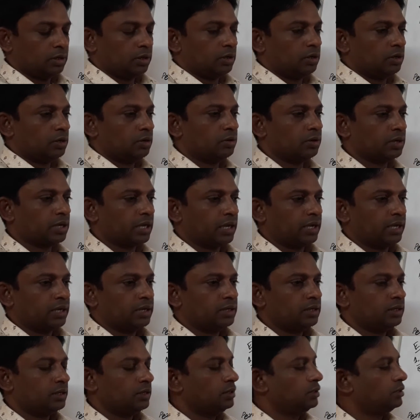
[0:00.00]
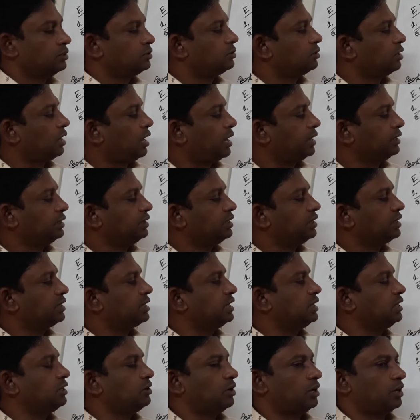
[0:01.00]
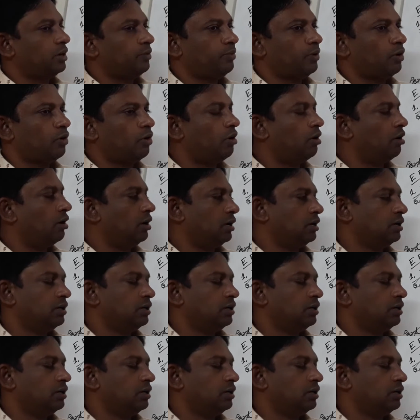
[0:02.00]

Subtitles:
Okay, so I think you have all